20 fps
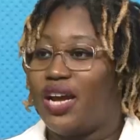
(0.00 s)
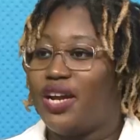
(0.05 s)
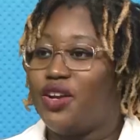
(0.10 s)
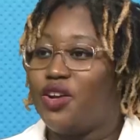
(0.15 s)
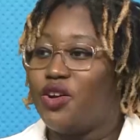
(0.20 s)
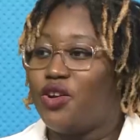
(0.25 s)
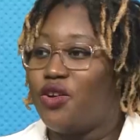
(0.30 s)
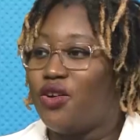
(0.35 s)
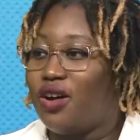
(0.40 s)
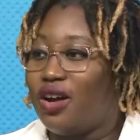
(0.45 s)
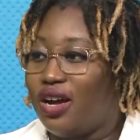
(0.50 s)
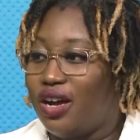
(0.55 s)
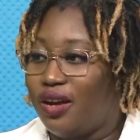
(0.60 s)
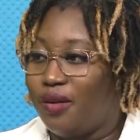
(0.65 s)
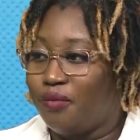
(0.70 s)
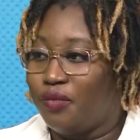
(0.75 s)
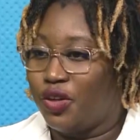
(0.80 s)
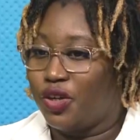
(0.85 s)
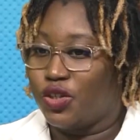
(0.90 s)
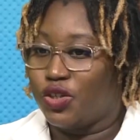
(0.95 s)
I know
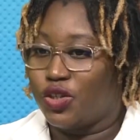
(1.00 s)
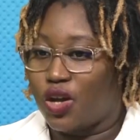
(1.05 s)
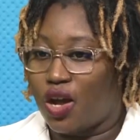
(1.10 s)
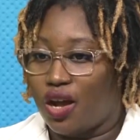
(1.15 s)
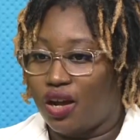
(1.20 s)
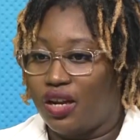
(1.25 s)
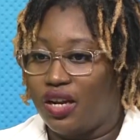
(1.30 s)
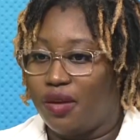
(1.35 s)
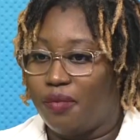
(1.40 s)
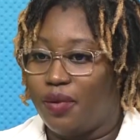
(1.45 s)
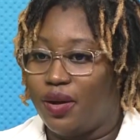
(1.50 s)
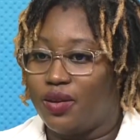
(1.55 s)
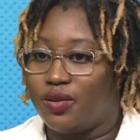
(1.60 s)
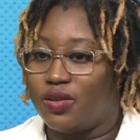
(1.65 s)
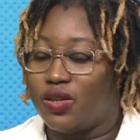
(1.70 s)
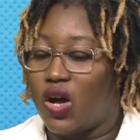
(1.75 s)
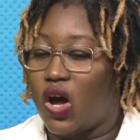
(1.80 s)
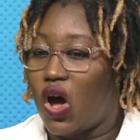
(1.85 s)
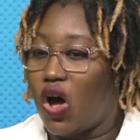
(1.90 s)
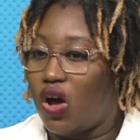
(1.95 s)
you're talking
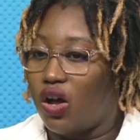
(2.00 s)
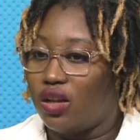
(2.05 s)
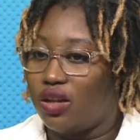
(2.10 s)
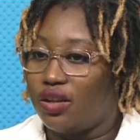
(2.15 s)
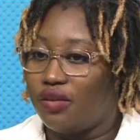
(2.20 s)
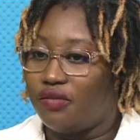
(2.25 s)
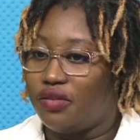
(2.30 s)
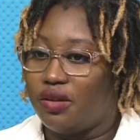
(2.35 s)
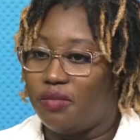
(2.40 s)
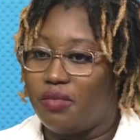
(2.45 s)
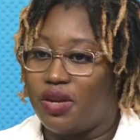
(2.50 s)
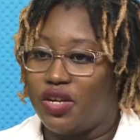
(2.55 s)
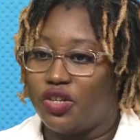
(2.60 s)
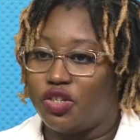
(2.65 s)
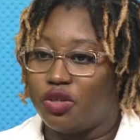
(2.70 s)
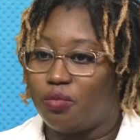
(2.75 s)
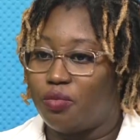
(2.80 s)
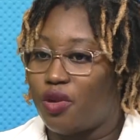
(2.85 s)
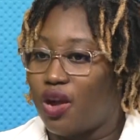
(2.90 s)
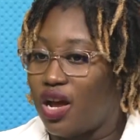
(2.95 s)
about all of the
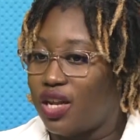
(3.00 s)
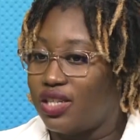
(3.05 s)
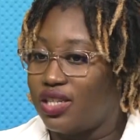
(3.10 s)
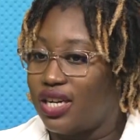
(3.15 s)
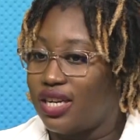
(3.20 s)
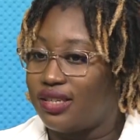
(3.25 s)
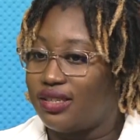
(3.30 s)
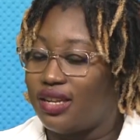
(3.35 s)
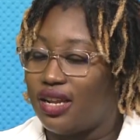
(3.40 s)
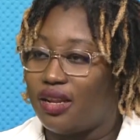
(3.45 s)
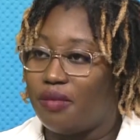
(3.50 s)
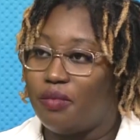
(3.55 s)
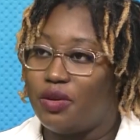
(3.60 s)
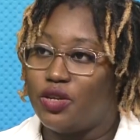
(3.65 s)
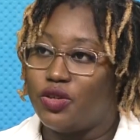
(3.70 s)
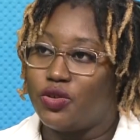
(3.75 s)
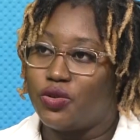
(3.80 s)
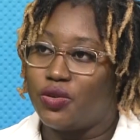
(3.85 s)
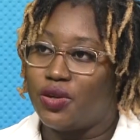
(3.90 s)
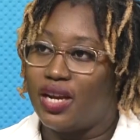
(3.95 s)
major projects that the
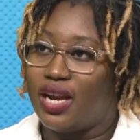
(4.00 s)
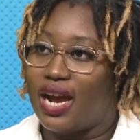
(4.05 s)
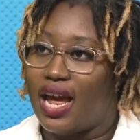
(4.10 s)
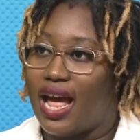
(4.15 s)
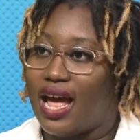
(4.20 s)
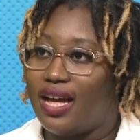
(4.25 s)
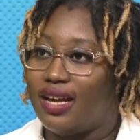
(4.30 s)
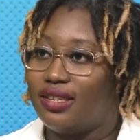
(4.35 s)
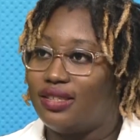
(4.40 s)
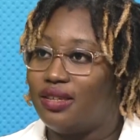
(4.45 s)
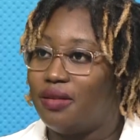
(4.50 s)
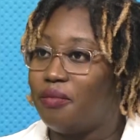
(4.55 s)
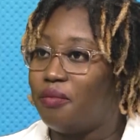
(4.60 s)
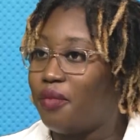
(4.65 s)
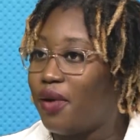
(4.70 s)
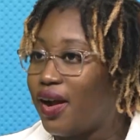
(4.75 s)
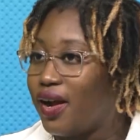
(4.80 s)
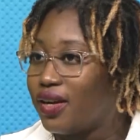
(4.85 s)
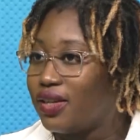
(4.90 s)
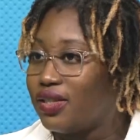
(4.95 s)
ministry has
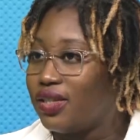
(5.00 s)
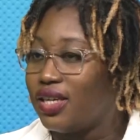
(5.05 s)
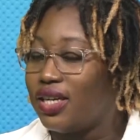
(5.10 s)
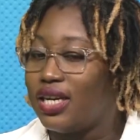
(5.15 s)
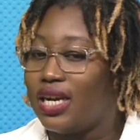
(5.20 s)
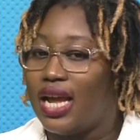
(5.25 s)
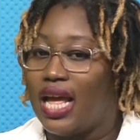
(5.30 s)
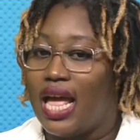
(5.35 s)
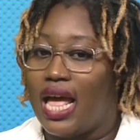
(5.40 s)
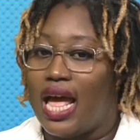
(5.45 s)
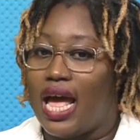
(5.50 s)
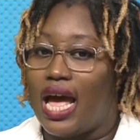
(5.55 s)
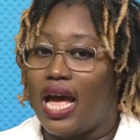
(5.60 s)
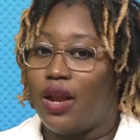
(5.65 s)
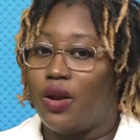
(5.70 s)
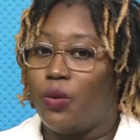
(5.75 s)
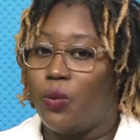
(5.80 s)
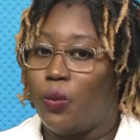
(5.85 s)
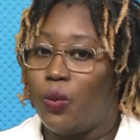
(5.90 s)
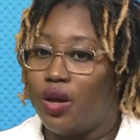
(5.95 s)
embarked on
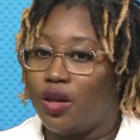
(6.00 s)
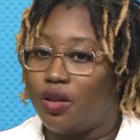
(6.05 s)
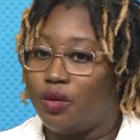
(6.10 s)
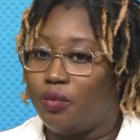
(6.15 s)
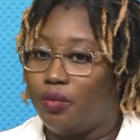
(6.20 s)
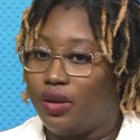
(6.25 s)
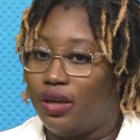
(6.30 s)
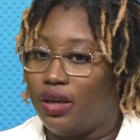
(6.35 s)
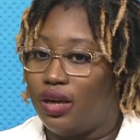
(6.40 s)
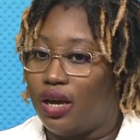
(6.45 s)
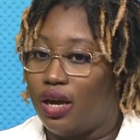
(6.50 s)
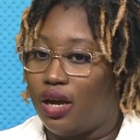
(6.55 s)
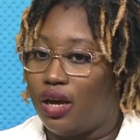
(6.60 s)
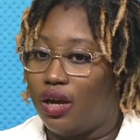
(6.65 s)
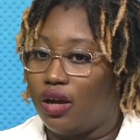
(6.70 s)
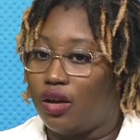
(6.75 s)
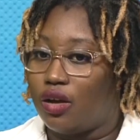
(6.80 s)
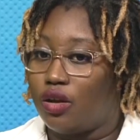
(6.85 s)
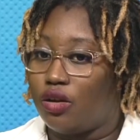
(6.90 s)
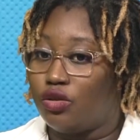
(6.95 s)
and will be
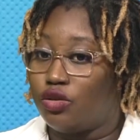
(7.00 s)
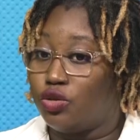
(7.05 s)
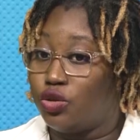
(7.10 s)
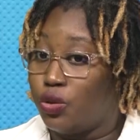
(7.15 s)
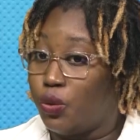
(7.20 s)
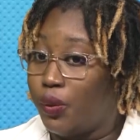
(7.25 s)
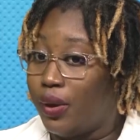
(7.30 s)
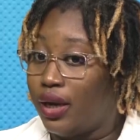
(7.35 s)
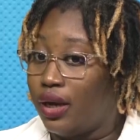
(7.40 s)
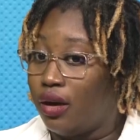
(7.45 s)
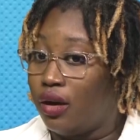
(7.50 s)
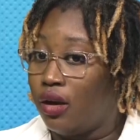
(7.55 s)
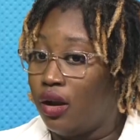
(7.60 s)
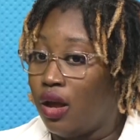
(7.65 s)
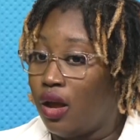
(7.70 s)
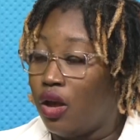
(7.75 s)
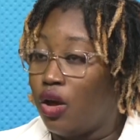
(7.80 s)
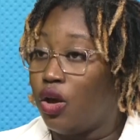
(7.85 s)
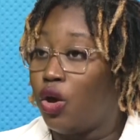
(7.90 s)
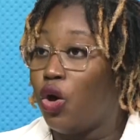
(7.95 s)
doing
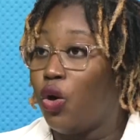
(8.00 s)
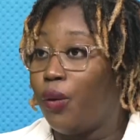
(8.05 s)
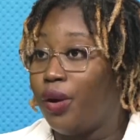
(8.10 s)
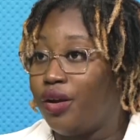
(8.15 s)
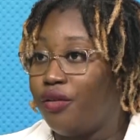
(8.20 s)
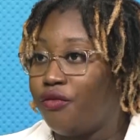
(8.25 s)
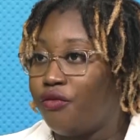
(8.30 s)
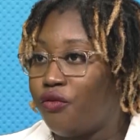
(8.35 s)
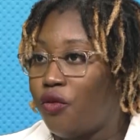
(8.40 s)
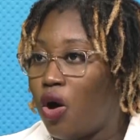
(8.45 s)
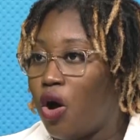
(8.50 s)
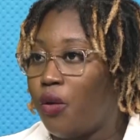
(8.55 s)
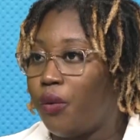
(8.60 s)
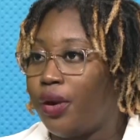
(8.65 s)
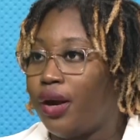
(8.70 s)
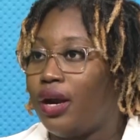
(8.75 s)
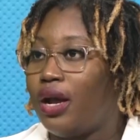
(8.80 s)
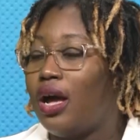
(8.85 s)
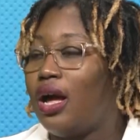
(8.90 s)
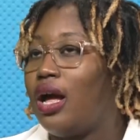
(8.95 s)
going
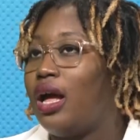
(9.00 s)
forward.